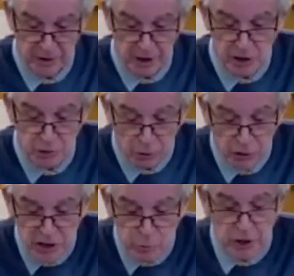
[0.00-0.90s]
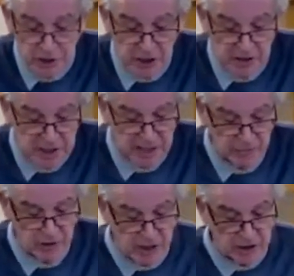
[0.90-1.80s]
as long as he works another
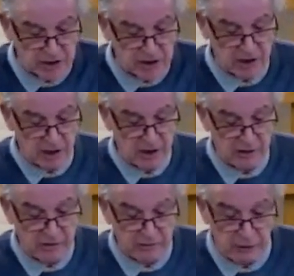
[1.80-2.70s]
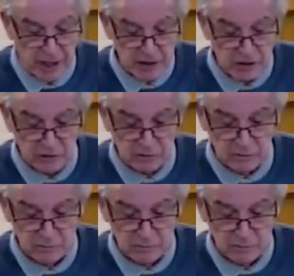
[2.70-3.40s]
seven years for Rachel.